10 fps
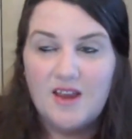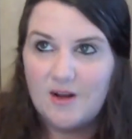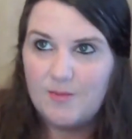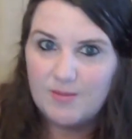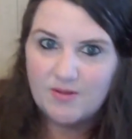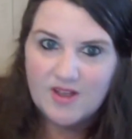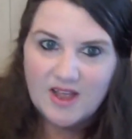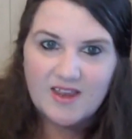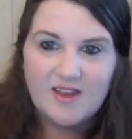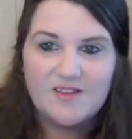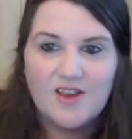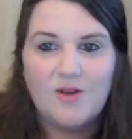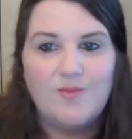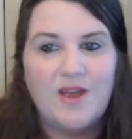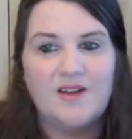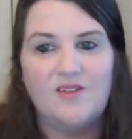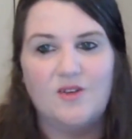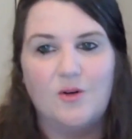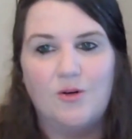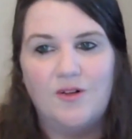you know, people have got kids going back to
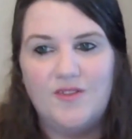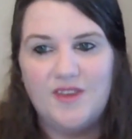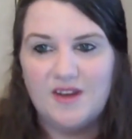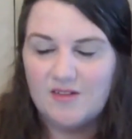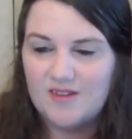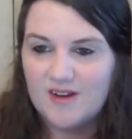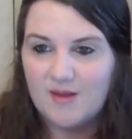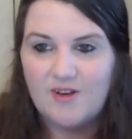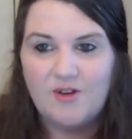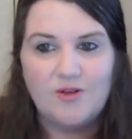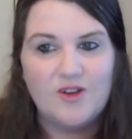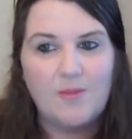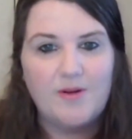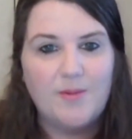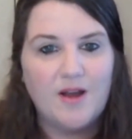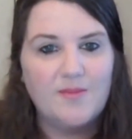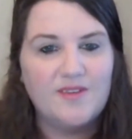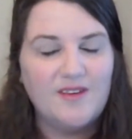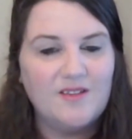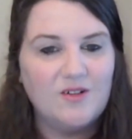school and, you know, it's time to do a top to bottom
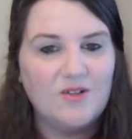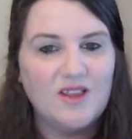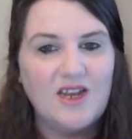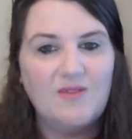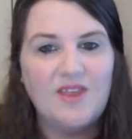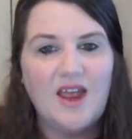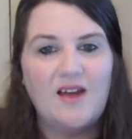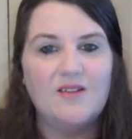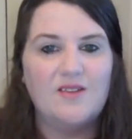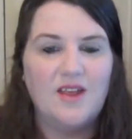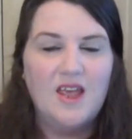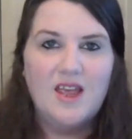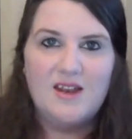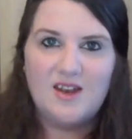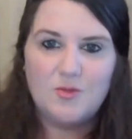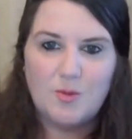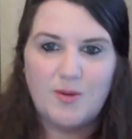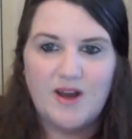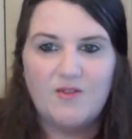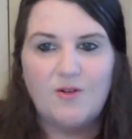seasonal clean of the house and need to
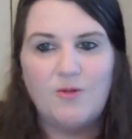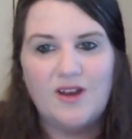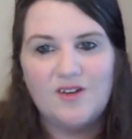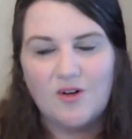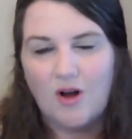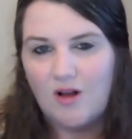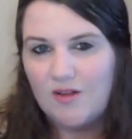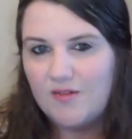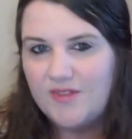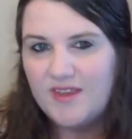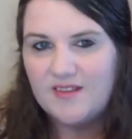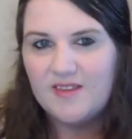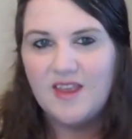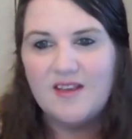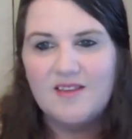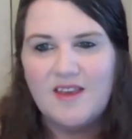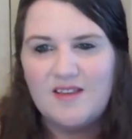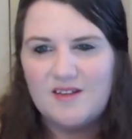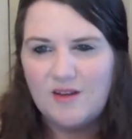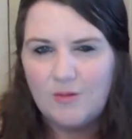prepare for winter. All of these things, they
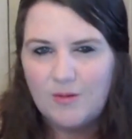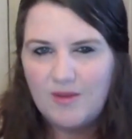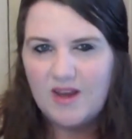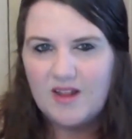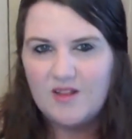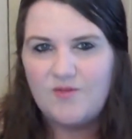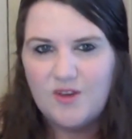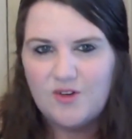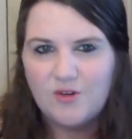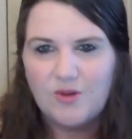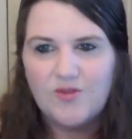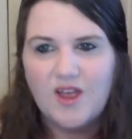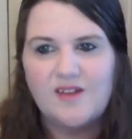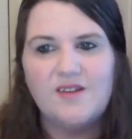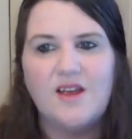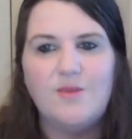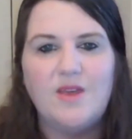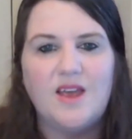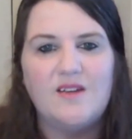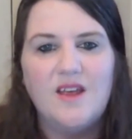still remain in the future. We've got time
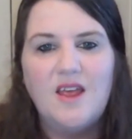yet.